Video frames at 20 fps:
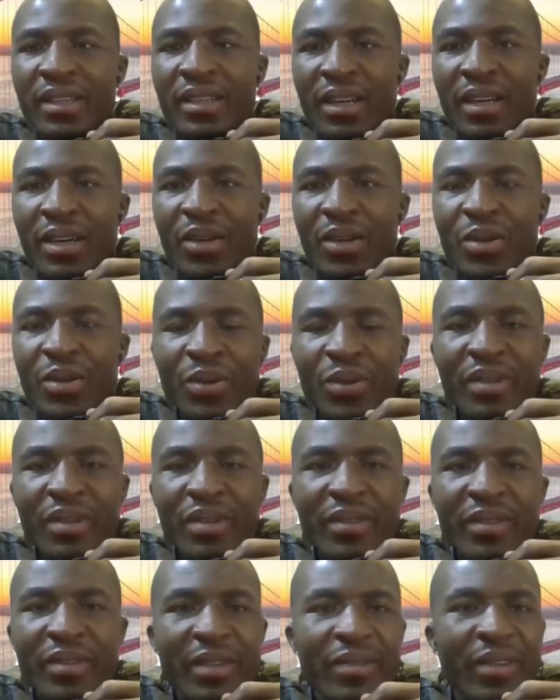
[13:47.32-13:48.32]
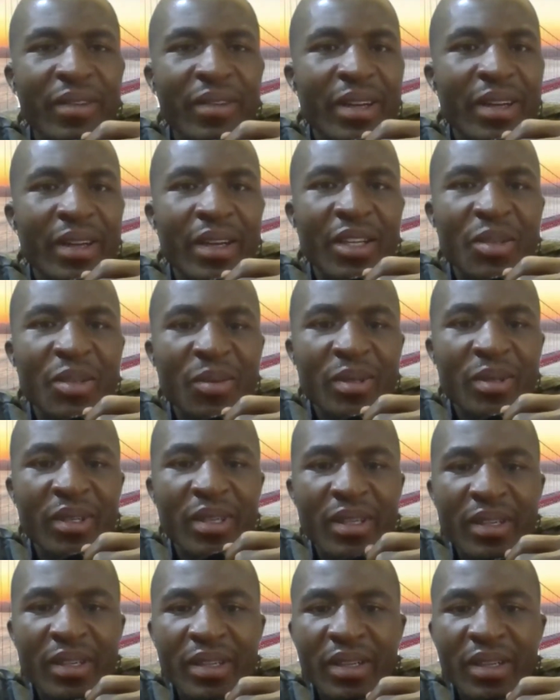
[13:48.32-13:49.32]
How do we verify the
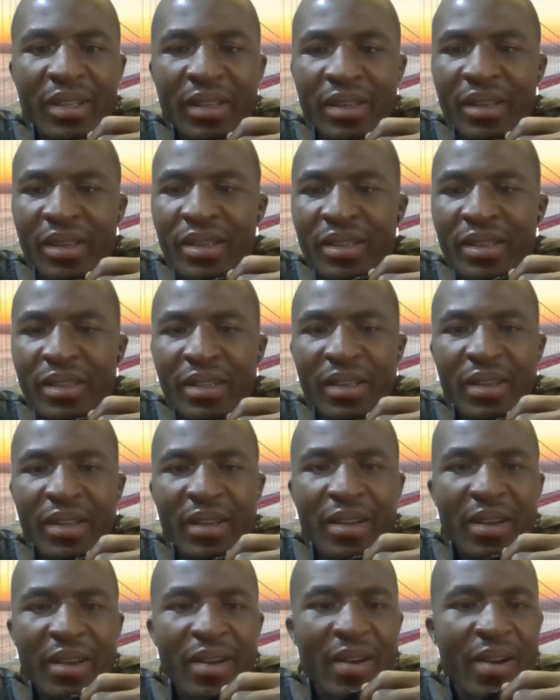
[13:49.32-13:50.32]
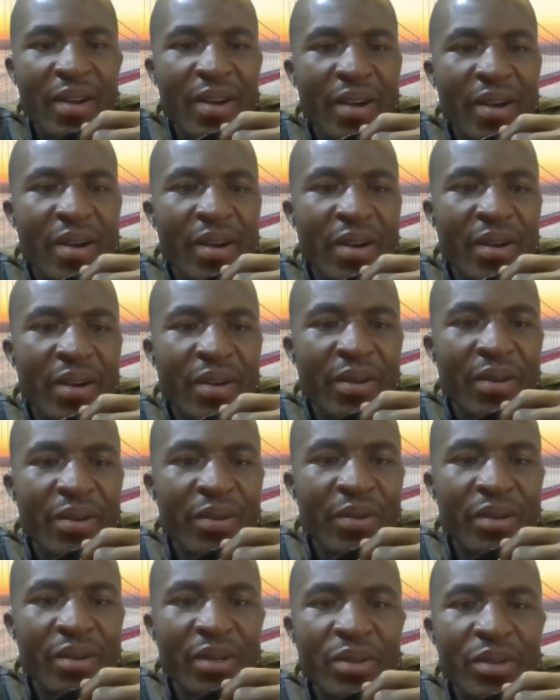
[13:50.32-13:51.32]
experience? At least
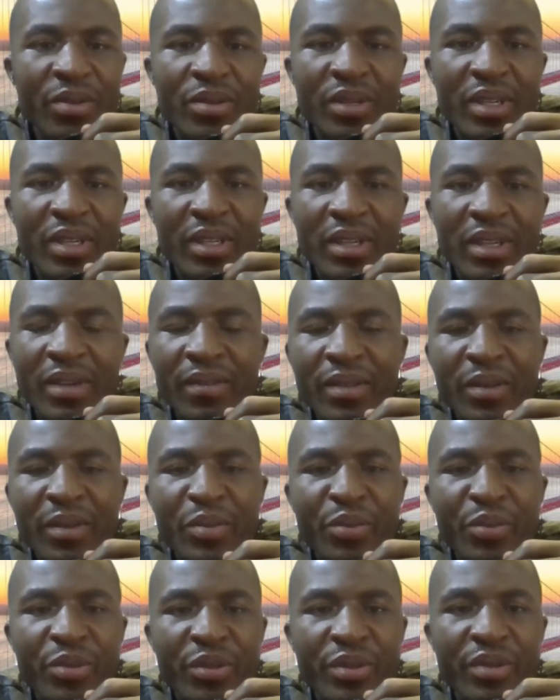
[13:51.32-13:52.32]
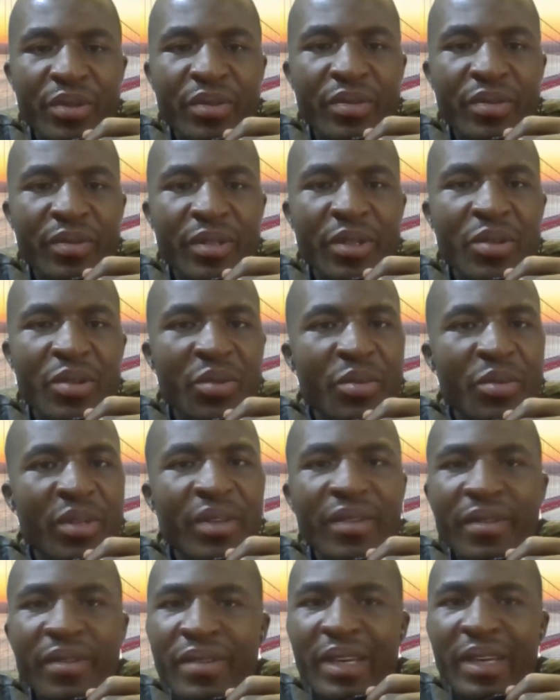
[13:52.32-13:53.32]
you will need to just have some proof. It could be
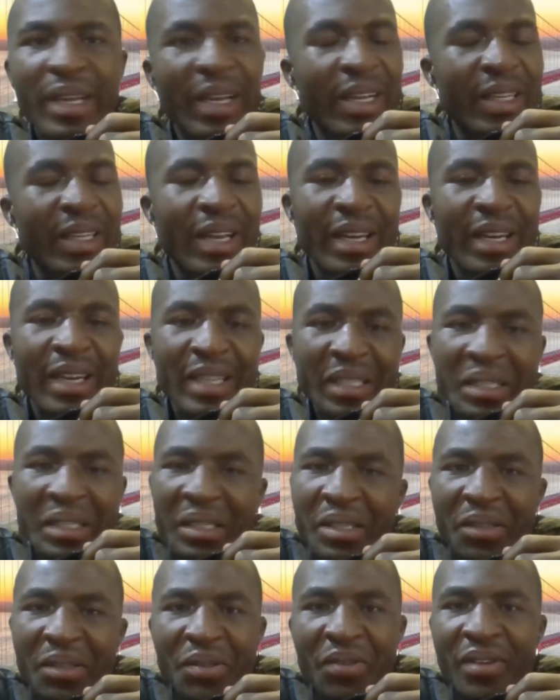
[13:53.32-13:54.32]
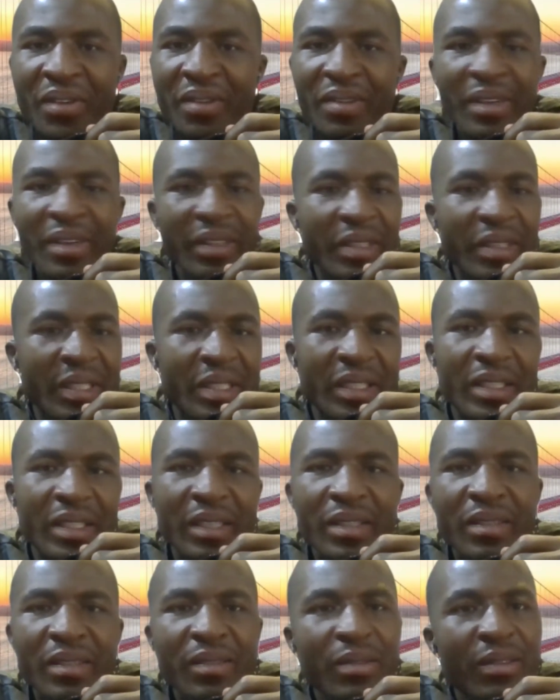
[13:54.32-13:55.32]
even an article you've ever
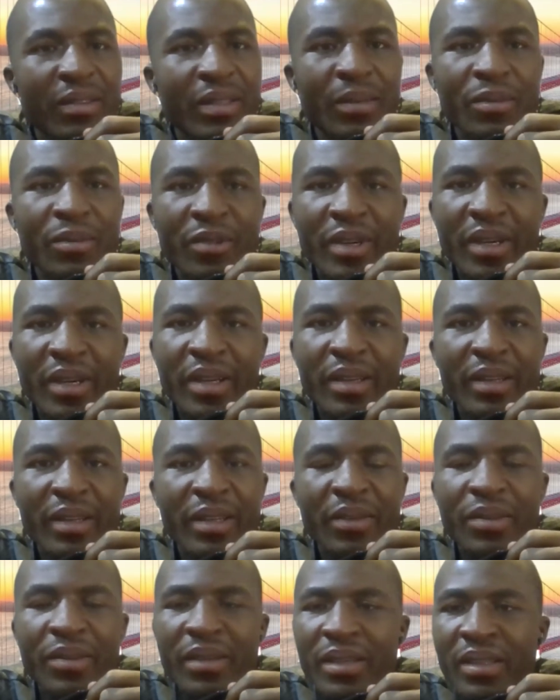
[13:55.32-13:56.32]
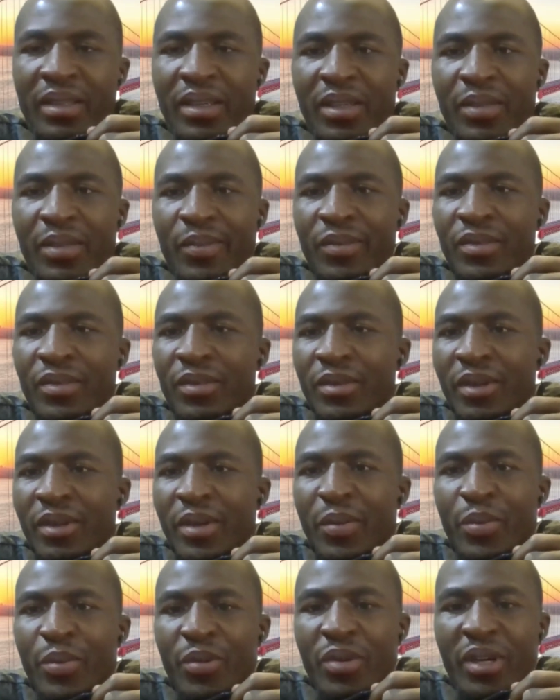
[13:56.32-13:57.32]
written somewhere. Then you can just go
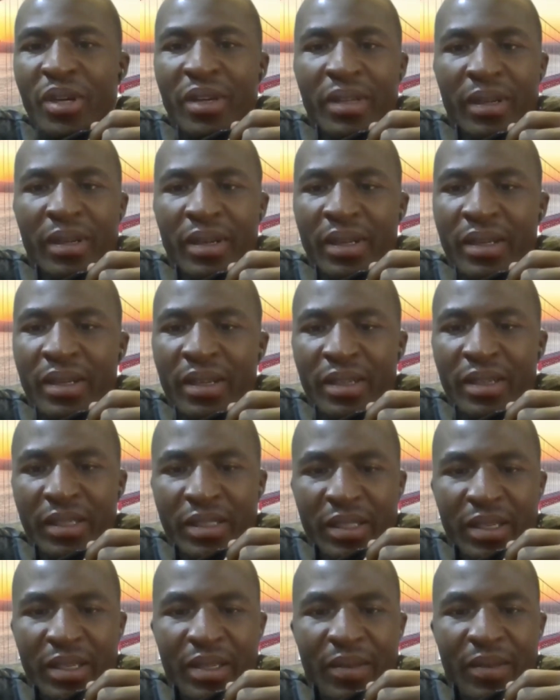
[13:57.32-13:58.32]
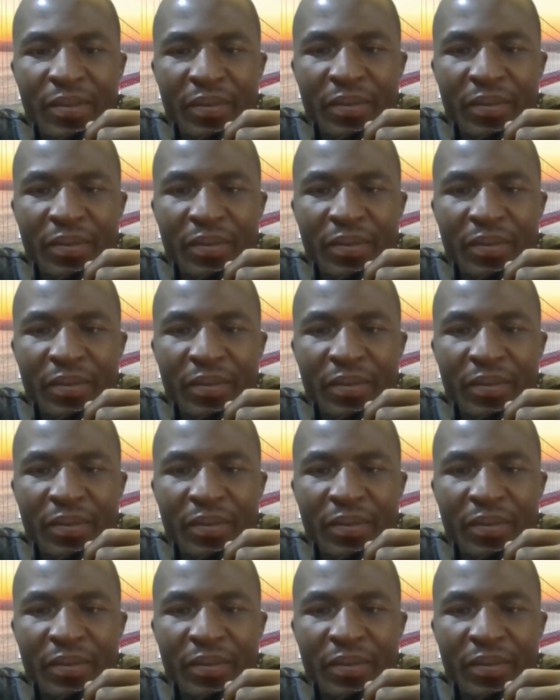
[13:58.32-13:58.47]
and pull out the link and share.